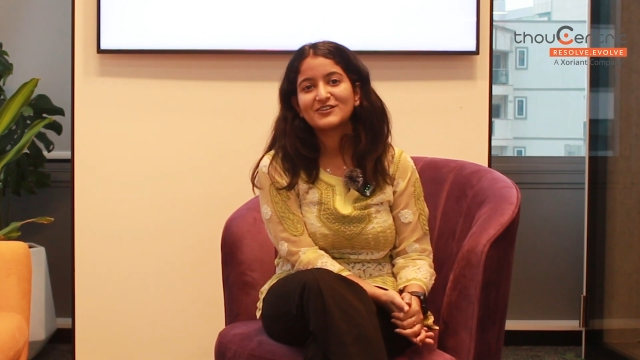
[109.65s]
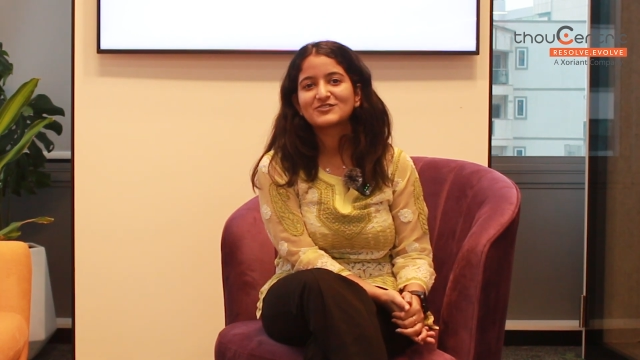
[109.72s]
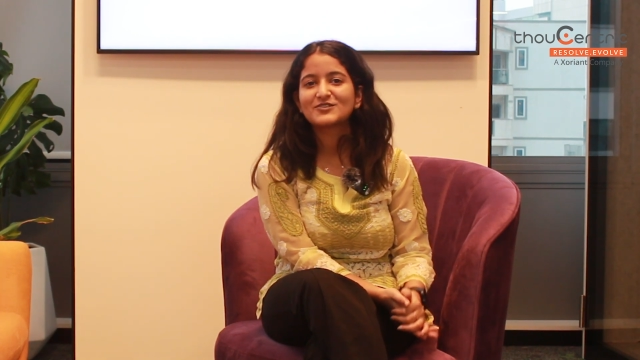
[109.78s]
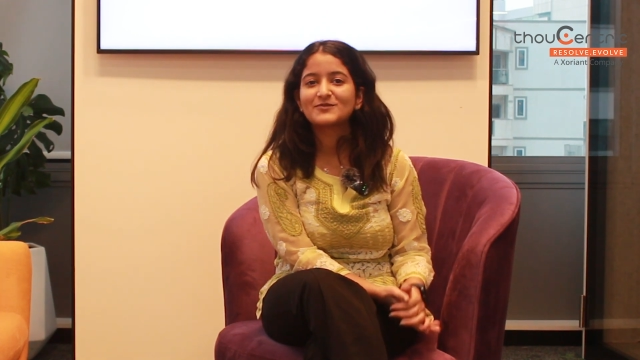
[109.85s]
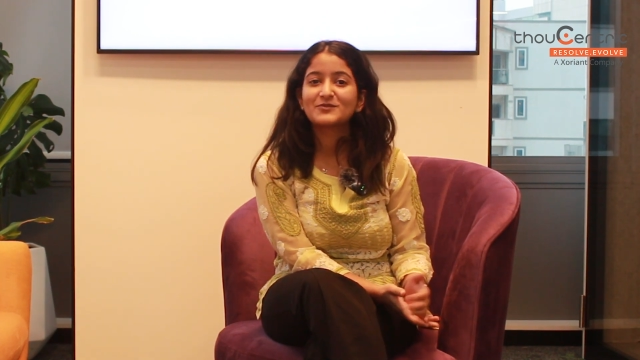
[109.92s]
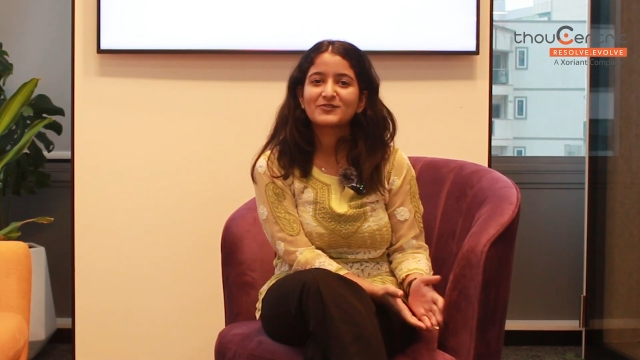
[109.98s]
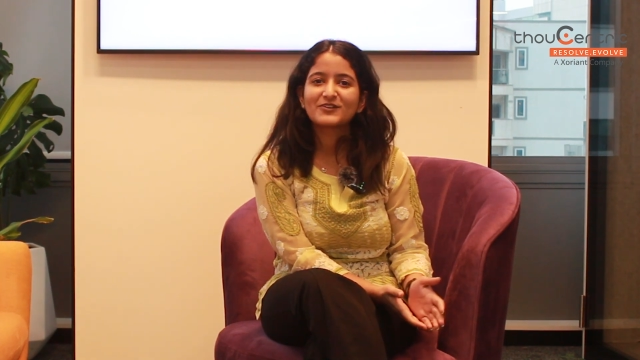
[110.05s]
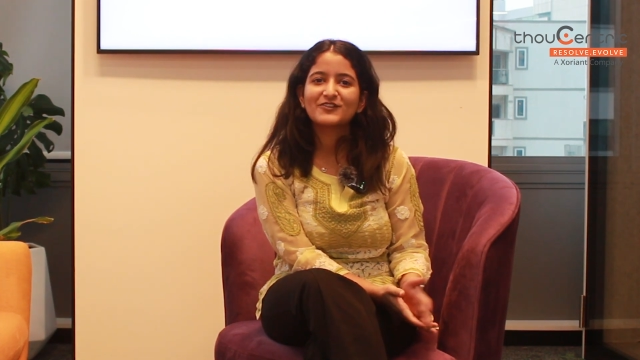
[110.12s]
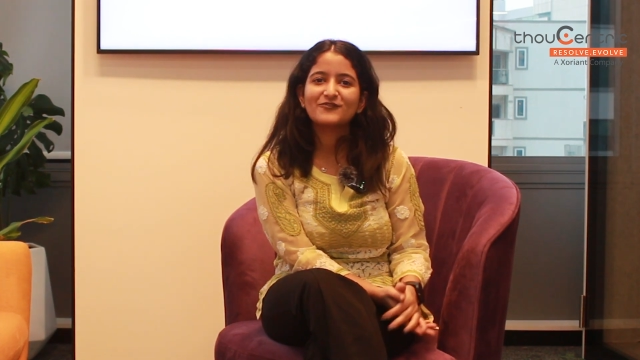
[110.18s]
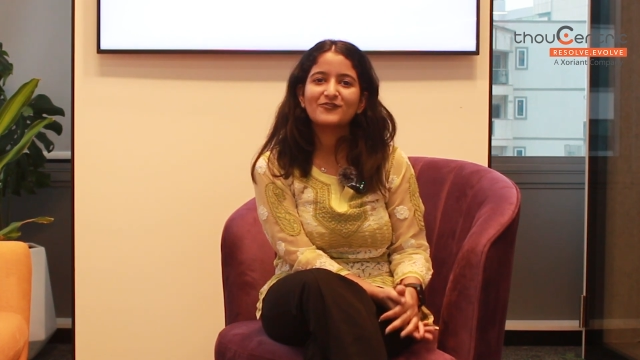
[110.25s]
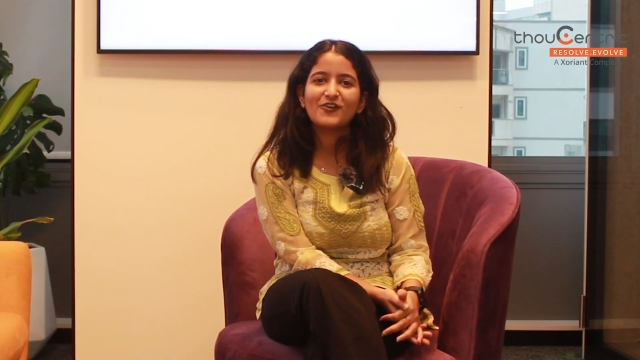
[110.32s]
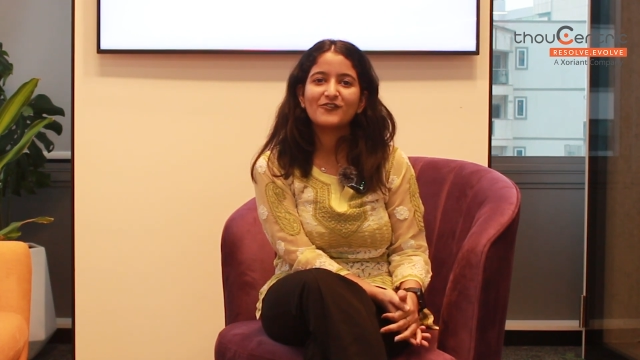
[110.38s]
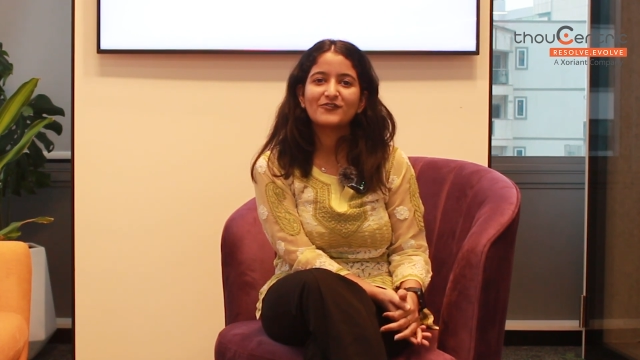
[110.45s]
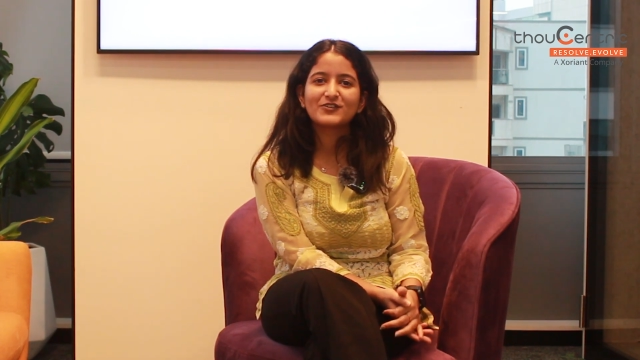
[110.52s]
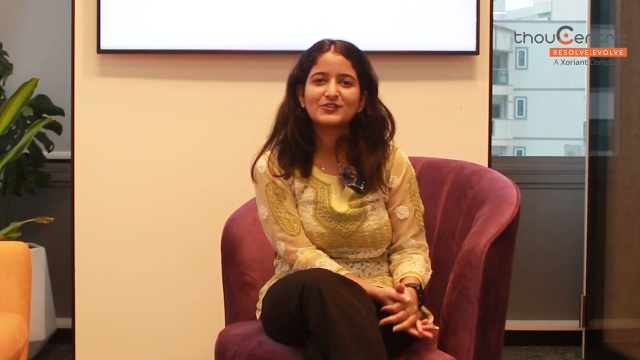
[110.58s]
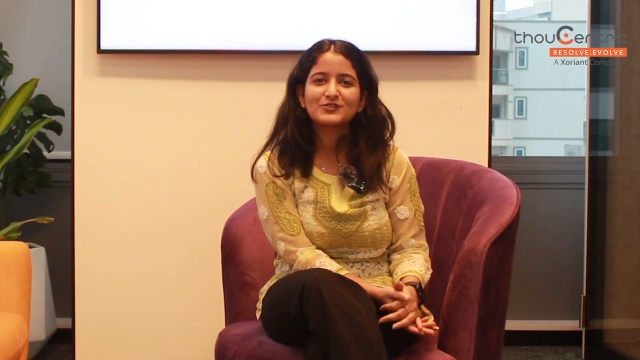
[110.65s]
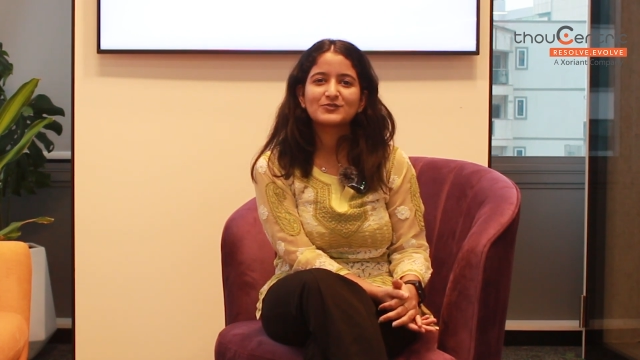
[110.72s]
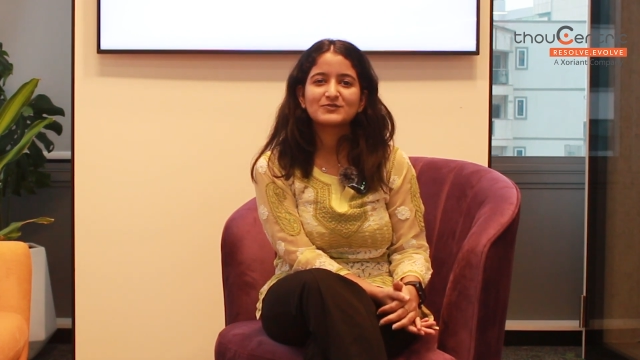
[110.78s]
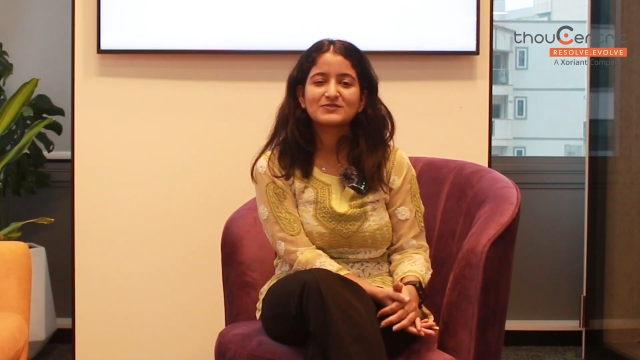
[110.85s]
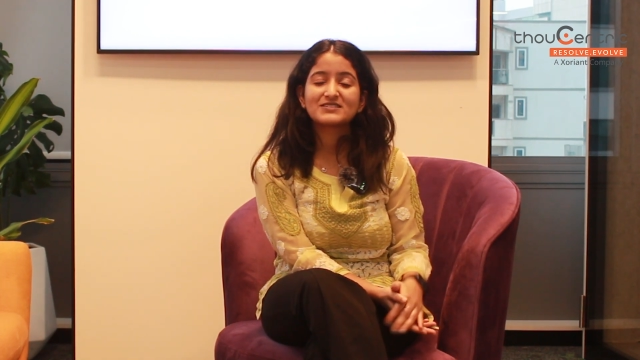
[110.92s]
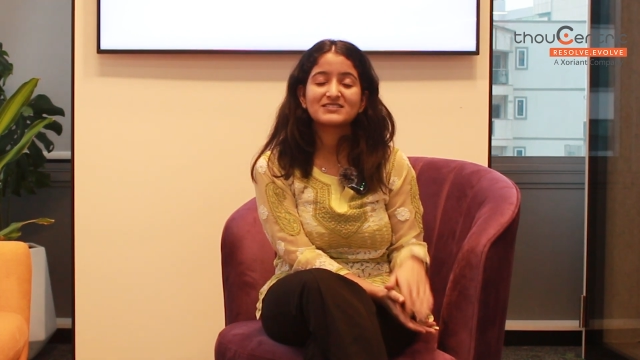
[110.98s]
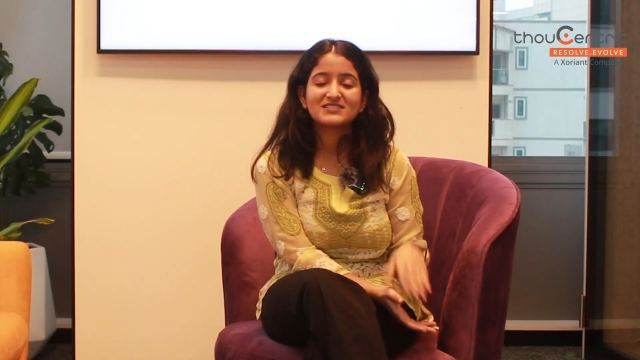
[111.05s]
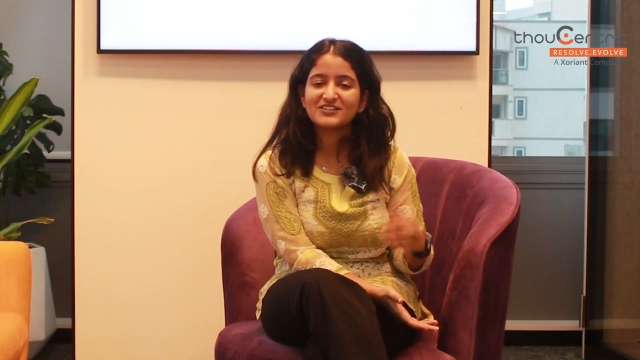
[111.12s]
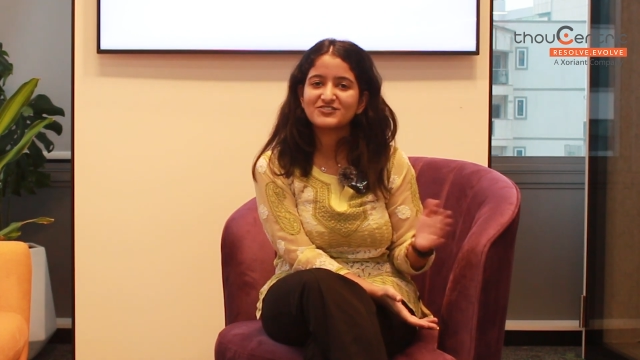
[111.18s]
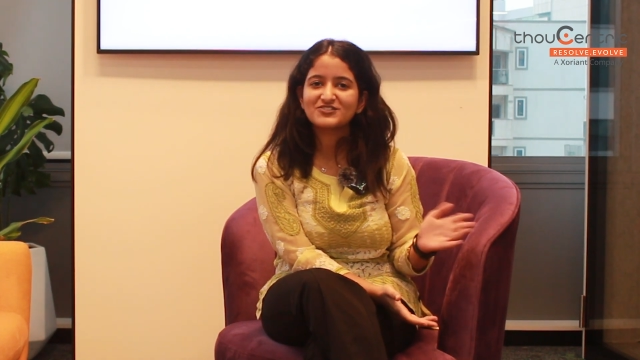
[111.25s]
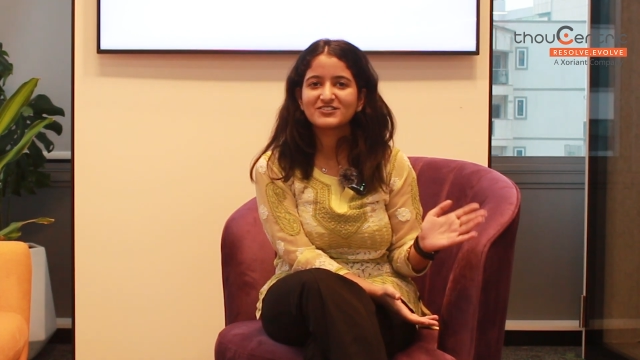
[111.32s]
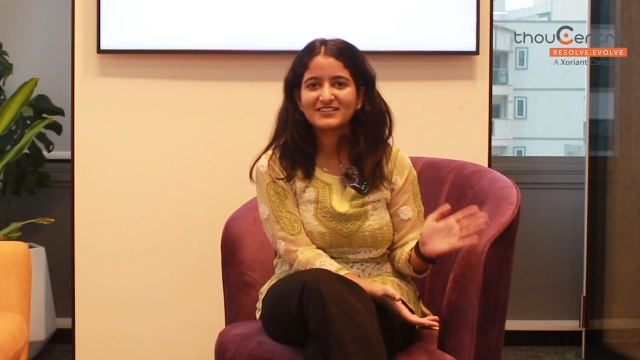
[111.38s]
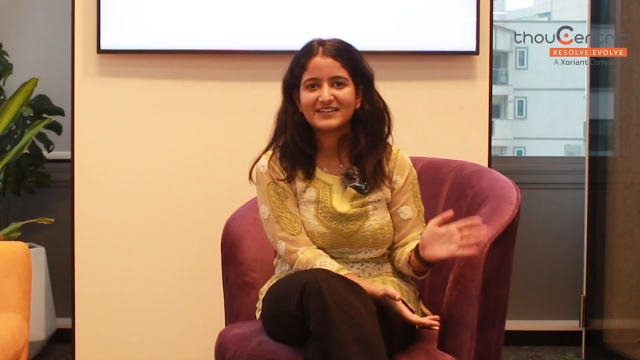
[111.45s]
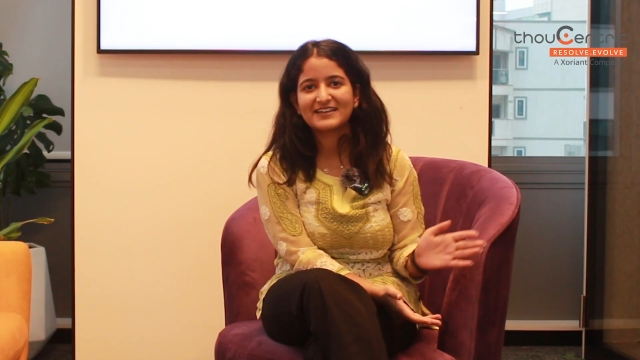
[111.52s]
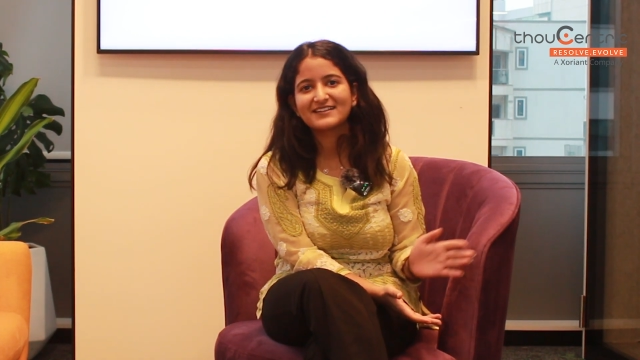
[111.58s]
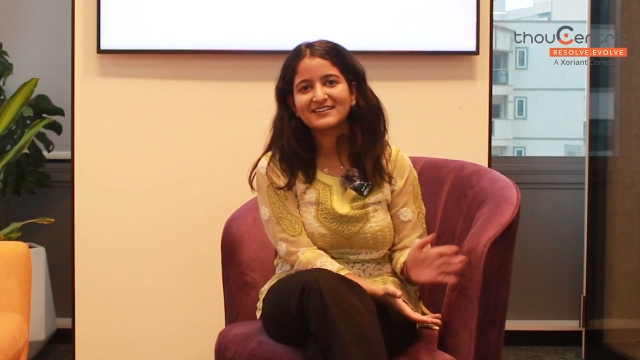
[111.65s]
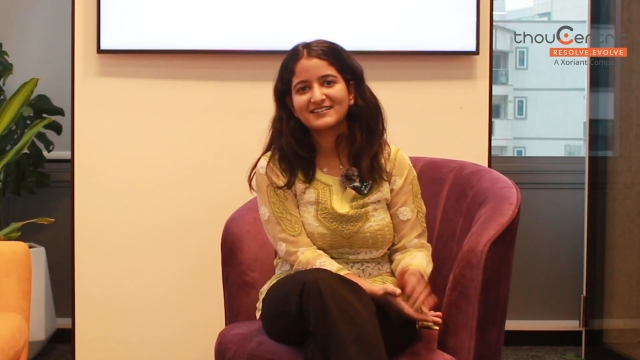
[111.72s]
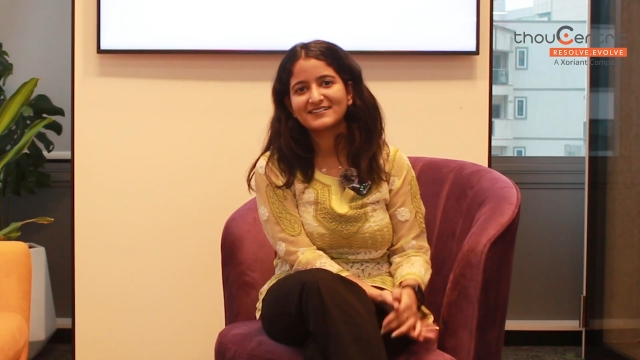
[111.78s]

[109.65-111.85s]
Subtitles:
So I'm looking forward to such great